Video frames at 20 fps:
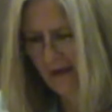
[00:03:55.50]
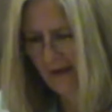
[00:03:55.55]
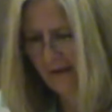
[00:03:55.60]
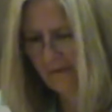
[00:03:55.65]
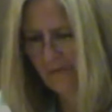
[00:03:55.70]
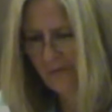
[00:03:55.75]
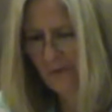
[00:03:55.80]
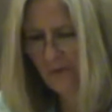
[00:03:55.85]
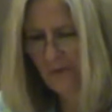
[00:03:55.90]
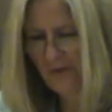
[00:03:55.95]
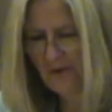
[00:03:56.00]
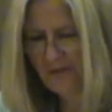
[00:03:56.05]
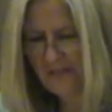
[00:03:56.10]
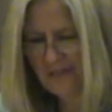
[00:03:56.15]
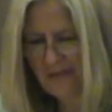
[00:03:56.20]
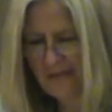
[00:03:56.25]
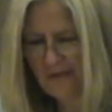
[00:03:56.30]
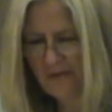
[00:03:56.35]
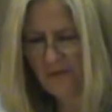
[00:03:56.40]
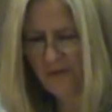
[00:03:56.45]
And of course,
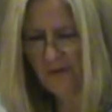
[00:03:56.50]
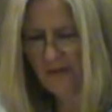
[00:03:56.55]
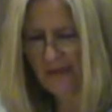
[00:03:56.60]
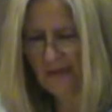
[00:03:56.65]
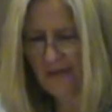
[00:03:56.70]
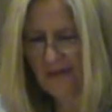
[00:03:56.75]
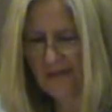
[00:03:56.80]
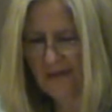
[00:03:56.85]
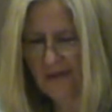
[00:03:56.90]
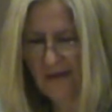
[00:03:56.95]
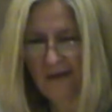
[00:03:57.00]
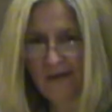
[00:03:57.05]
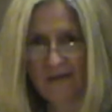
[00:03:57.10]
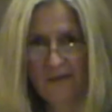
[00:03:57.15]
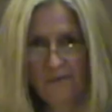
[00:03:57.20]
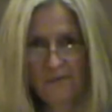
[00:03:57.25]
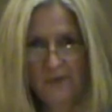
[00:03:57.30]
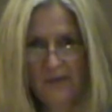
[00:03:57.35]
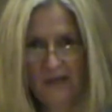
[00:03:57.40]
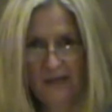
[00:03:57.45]
the intriguing
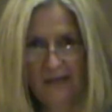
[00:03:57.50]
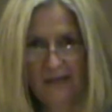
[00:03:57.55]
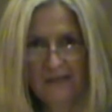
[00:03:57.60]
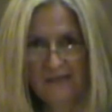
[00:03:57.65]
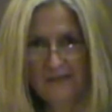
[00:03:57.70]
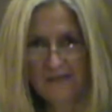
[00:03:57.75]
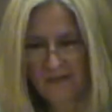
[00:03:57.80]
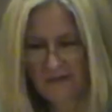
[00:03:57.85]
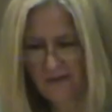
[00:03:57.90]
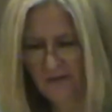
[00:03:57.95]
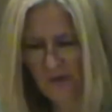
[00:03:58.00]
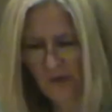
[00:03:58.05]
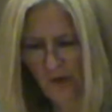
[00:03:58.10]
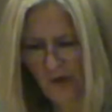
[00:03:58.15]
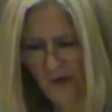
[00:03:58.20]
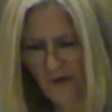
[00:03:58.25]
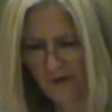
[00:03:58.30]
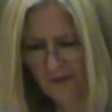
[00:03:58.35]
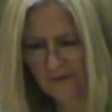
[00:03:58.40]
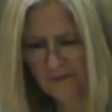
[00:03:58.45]
title of tonight's
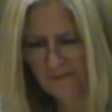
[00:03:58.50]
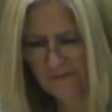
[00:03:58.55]
talk.